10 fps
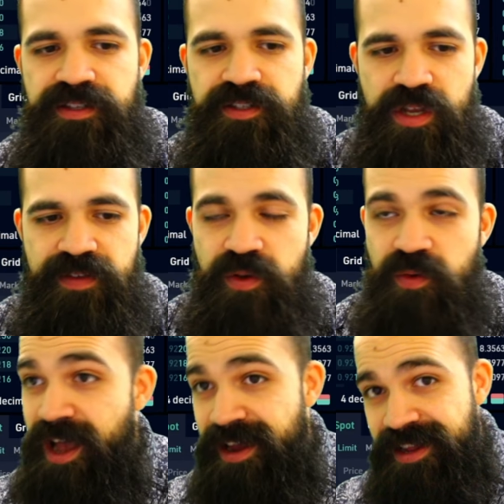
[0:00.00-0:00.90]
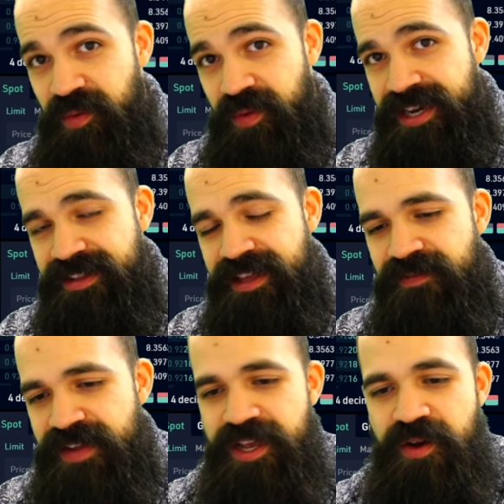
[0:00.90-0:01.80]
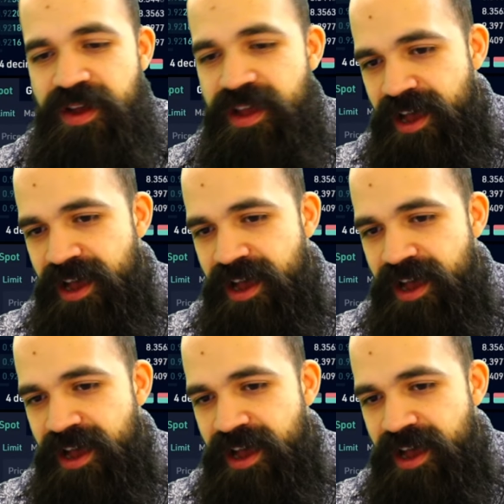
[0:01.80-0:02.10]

So if you got in when I did that video,